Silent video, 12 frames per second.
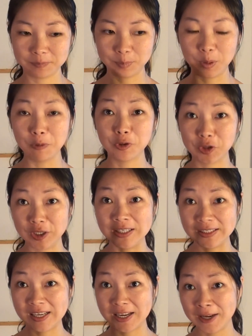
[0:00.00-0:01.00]

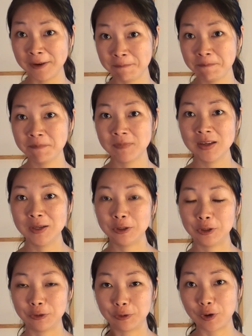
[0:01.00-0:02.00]
pushing them
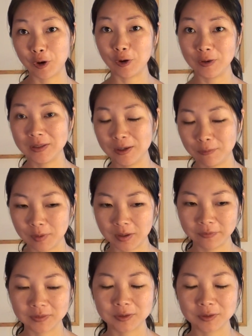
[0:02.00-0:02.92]
to call their wives.